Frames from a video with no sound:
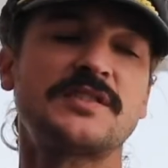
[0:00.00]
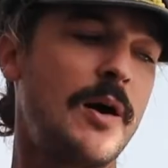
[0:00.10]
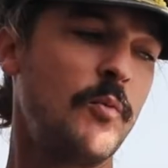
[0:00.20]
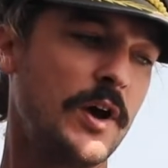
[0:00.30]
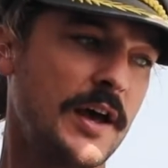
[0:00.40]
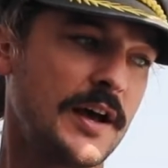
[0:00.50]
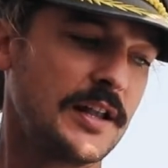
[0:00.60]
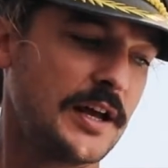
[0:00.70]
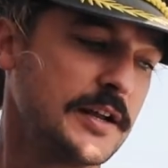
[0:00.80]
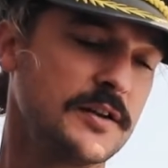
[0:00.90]
somewhere,
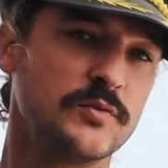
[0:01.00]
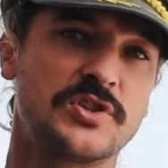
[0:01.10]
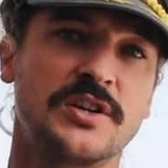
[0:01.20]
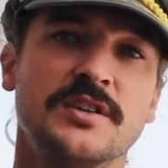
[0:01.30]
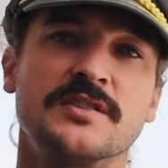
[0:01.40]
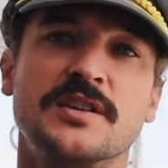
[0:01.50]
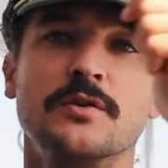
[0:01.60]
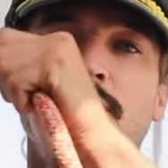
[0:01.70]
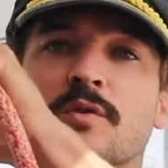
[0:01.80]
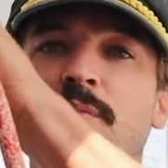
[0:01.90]
Elayna, which mm -hmm. I didn't mm-hmm.
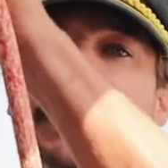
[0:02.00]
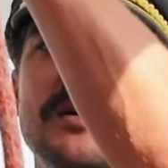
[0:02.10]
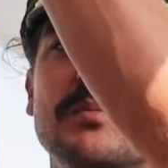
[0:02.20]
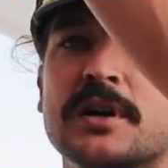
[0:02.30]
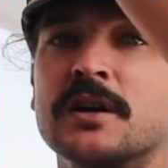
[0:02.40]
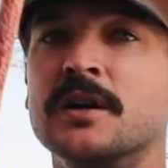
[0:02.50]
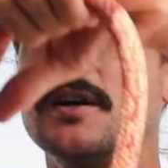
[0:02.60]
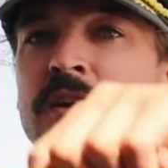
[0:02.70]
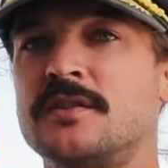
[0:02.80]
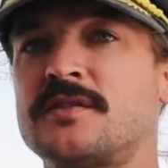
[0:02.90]
tell you about. But
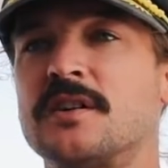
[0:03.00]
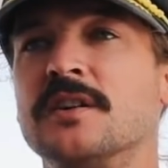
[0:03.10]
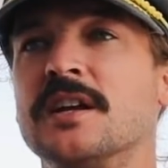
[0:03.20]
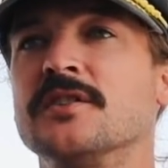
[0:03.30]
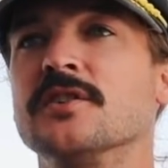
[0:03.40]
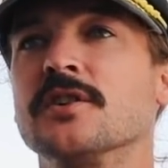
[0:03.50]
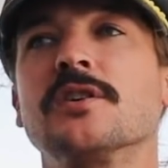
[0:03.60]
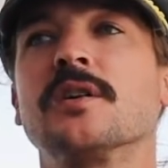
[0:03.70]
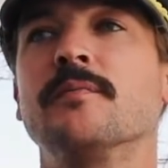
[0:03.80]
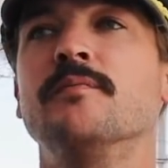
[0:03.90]
So I need to do
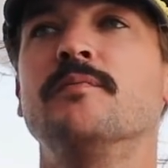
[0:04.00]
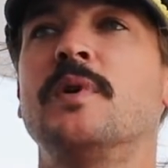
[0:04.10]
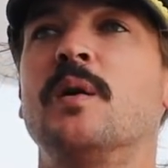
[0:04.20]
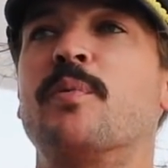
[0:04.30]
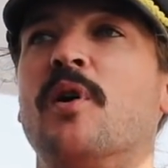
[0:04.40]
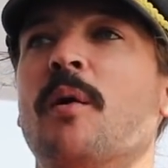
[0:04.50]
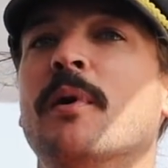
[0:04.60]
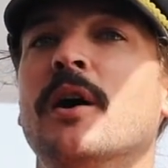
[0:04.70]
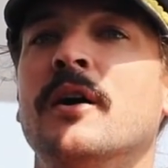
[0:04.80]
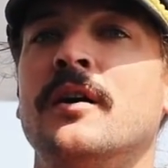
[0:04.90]
a, a rig proper,
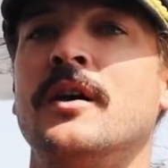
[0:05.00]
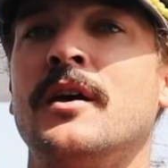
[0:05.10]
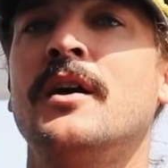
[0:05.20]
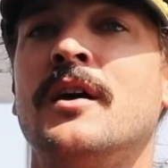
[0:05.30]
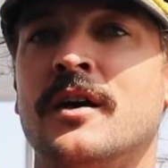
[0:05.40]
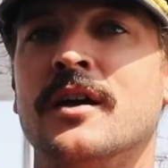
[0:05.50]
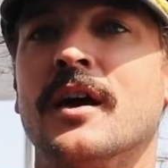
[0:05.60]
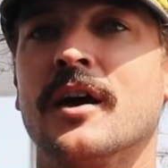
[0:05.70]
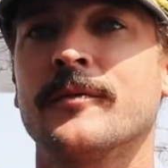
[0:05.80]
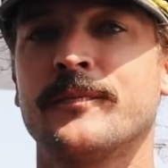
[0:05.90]
inspection.
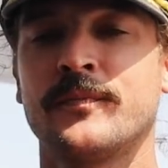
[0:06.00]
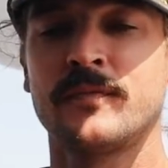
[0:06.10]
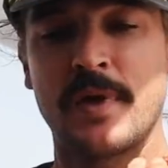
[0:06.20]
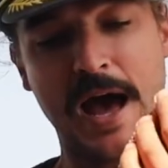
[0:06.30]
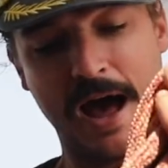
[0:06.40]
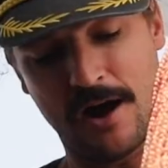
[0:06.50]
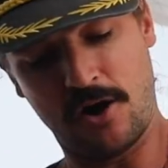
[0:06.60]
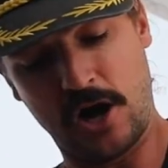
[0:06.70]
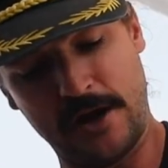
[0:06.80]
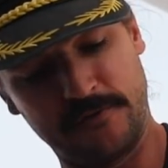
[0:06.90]
Yeah, at
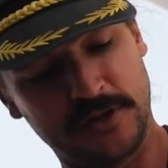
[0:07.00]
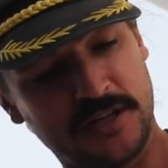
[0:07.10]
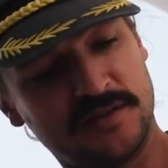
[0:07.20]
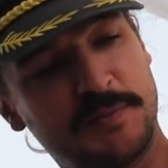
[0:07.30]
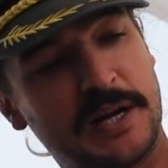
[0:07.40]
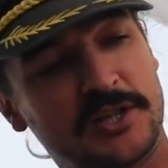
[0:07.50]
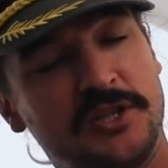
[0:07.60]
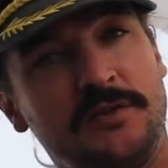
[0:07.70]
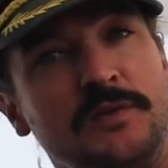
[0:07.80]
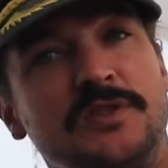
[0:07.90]
height rig
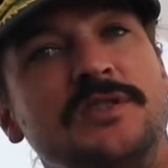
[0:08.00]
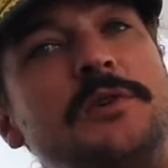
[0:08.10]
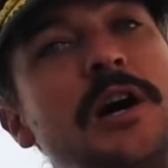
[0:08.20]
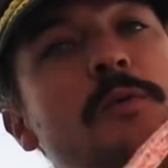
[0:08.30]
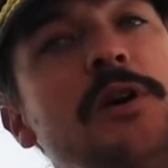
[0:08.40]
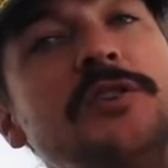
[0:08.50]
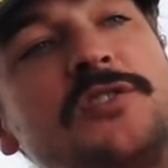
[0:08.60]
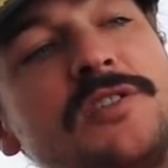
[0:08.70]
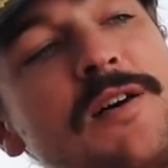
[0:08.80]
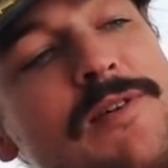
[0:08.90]
inspection, which is why I won't
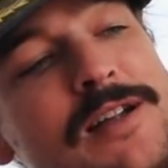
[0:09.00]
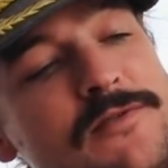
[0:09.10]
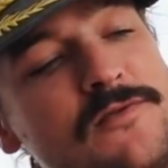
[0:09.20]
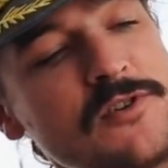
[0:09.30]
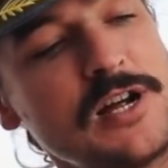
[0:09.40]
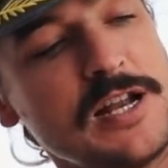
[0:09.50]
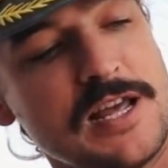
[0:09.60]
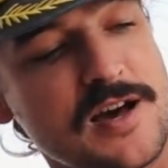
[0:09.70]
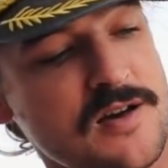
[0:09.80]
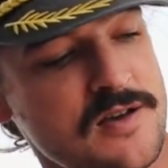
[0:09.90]
do that one right
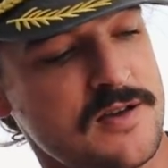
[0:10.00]
now.